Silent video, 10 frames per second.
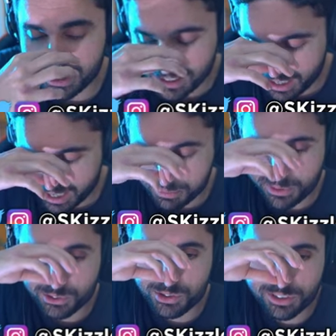
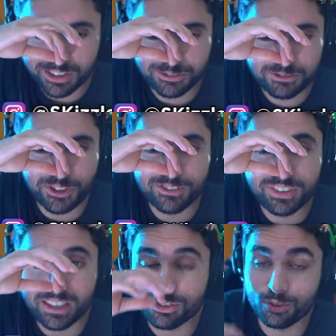unable to confirm
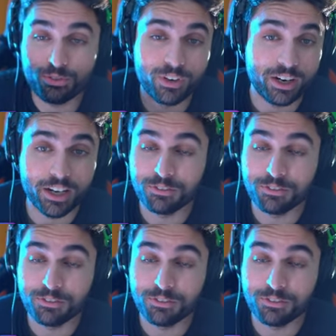that so far.